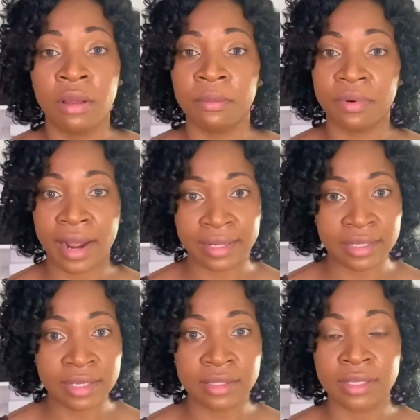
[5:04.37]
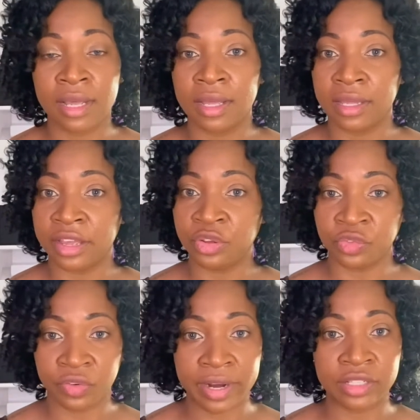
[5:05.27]
practice, get your
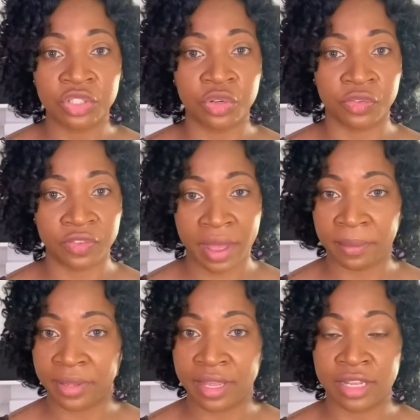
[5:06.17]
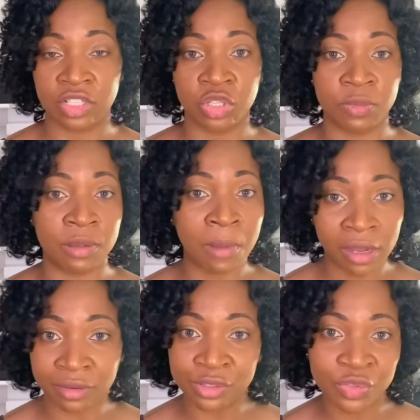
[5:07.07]
friends, your family to be
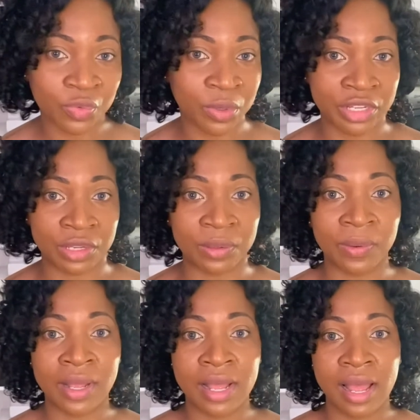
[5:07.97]
models for you,